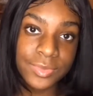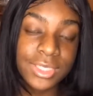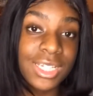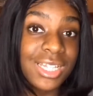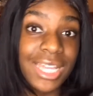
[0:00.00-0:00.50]

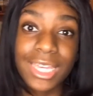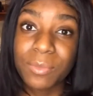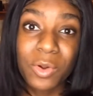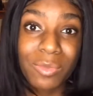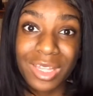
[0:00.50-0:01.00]
Like,
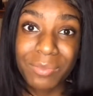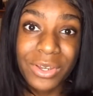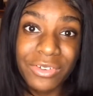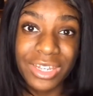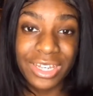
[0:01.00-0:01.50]
point blank,
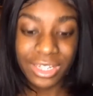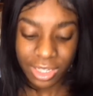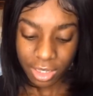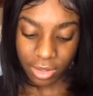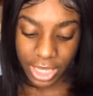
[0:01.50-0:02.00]
period.
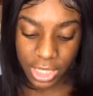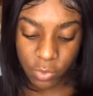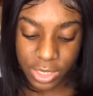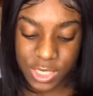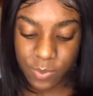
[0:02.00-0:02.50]
Okay, you
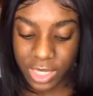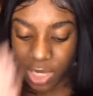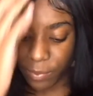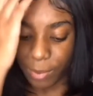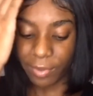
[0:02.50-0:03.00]
want to speak
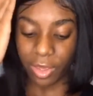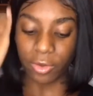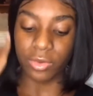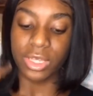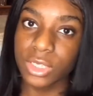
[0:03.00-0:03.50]
up
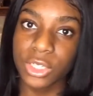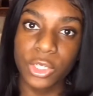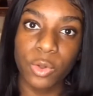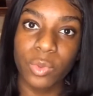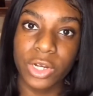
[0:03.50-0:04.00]
about, you
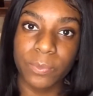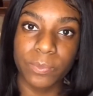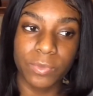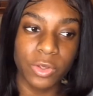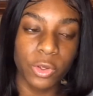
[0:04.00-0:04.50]
don't
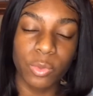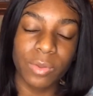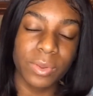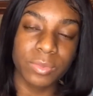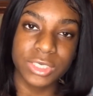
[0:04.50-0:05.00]
want
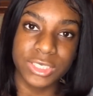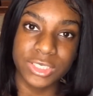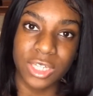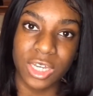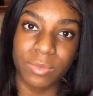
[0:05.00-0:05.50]
people just
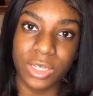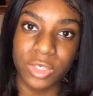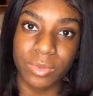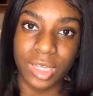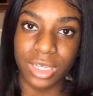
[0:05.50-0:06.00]
talking about you,
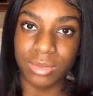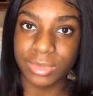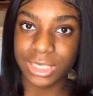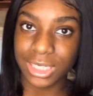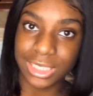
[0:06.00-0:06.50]
be like, oh my
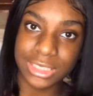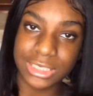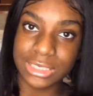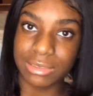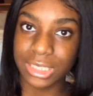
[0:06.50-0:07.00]
gosh, she's
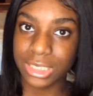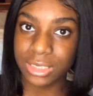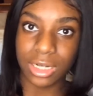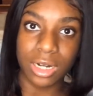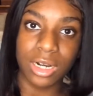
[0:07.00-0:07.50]
so ugly.
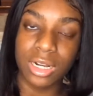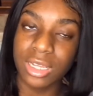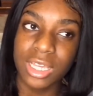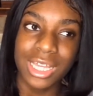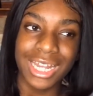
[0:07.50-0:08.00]

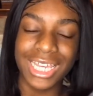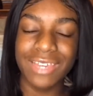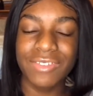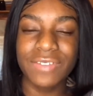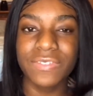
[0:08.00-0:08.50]
Like,
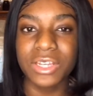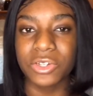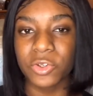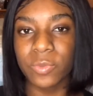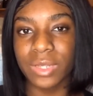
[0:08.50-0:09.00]
even if they
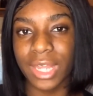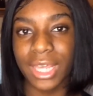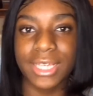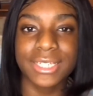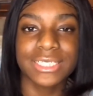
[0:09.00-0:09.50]
do be
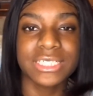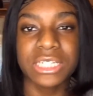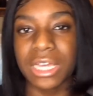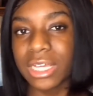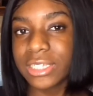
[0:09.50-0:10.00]
like, she
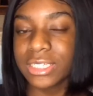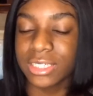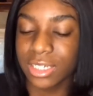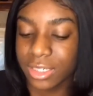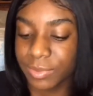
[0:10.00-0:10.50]
ugly,
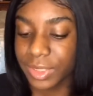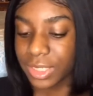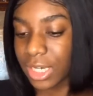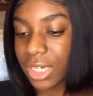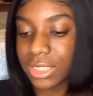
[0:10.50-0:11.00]
oh my
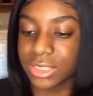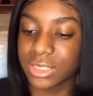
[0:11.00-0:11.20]
gosh,